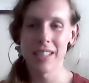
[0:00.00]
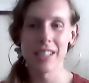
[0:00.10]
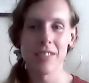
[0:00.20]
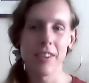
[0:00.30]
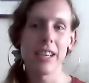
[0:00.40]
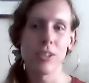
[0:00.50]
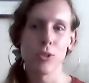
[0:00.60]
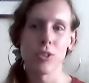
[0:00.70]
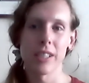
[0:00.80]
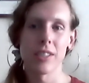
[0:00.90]
it's very
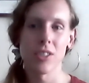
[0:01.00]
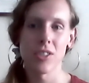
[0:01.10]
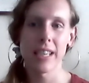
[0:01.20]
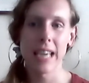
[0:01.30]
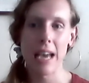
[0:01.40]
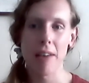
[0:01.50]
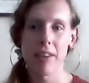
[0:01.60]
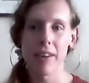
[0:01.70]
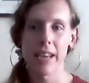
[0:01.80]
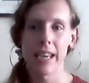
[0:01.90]
interesting to see how
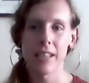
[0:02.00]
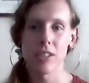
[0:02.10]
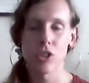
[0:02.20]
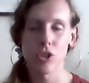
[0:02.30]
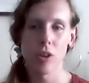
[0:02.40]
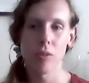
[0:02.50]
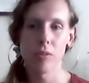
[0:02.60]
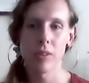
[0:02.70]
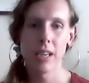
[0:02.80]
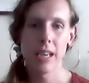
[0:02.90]
their hand is
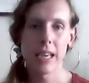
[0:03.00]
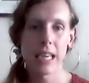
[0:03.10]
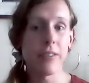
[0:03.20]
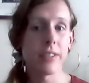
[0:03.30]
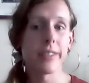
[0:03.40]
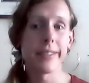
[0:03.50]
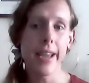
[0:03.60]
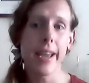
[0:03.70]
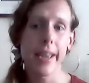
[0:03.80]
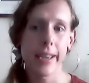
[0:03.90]
shown even
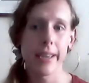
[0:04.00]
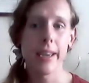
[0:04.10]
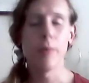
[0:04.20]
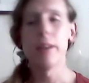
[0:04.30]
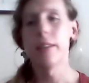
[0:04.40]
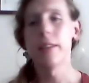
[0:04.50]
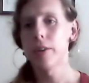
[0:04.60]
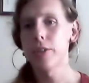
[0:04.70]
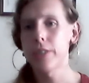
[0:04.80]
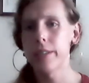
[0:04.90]
today in the
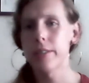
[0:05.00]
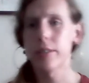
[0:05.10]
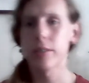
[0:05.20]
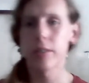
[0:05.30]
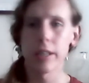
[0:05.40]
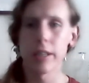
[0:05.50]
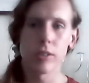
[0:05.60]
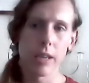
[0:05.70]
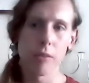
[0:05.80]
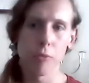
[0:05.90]
negotiations
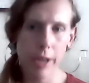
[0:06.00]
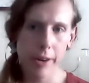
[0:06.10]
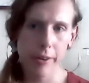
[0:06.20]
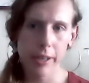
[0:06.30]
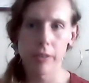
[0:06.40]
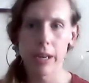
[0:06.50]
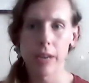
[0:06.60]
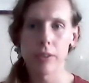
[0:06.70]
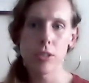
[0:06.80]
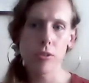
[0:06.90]
and rhetoric
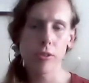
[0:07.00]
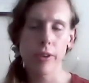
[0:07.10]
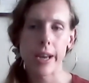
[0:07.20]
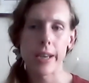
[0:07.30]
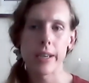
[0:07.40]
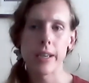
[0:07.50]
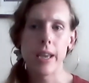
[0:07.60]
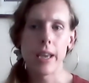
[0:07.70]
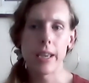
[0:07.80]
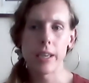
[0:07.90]
around Ukraine,
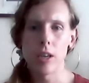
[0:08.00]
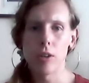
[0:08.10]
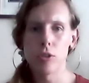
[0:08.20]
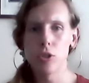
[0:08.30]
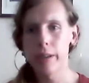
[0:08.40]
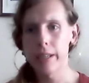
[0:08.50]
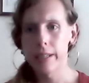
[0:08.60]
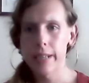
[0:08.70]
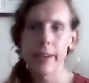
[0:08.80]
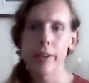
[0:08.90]

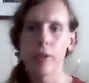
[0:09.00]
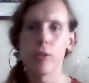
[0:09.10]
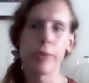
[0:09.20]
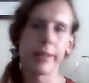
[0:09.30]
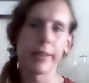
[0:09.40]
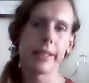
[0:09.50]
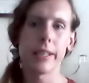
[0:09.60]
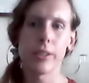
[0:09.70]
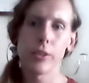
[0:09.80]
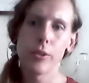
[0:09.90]
joining NATO, joining the
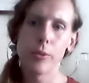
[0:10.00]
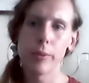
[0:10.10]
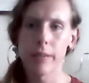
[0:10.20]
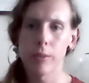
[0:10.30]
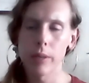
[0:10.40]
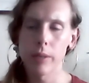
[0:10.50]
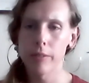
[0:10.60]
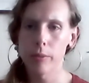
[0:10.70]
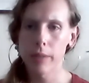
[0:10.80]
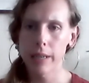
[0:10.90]
EU,
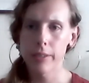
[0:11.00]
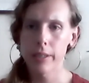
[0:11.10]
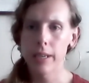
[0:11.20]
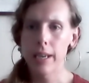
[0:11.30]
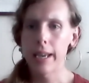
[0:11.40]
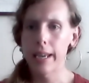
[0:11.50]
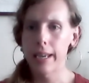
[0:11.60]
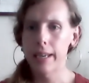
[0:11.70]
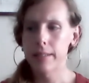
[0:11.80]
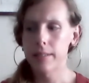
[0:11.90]
whatever,
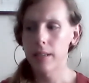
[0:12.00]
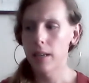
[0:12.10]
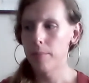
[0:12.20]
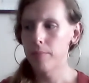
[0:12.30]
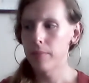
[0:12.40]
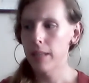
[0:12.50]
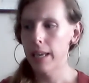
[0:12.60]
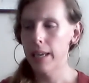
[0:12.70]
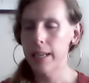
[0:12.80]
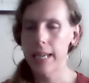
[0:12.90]
and
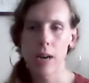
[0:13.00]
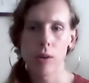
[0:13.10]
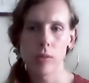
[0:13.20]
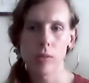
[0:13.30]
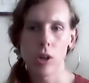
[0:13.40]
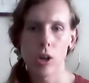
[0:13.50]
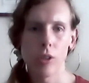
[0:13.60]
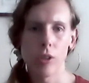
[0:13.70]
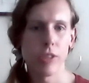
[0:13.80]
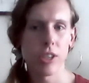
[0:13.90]
how
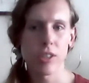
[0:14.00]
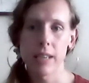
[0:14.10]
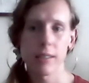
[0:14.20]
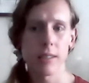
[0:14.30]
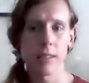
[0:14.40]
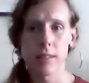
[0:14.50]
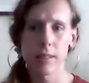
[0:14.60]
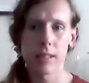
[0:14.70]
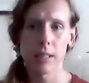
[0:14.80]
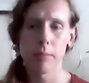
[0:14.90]
this has
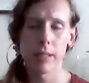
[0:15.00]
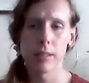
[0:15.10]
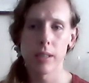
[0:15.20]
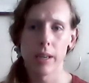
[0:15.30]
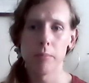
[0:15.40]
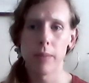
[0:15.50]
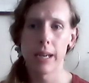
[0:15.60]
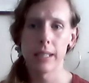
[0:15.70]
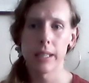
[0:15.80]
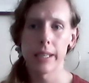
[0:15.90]
consistently been done
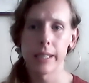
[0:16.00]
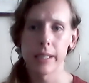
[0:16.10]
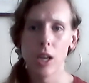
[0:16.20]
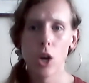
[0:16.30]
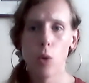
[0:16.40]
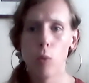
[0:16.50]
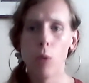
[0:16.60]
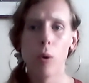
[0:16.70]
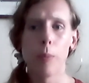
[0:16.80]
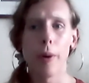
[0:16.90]
by
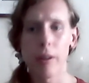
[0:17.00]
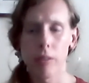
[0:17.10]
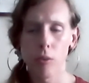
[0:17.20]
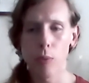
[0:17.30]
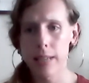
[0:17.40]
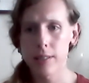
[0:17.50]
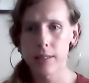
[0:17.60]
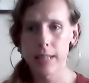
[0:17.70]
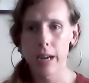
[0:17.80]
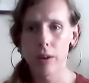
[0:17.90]
well, we're part of the West
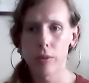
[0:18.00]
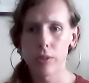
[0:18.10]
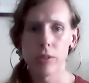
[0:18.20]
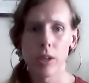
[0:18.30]
now,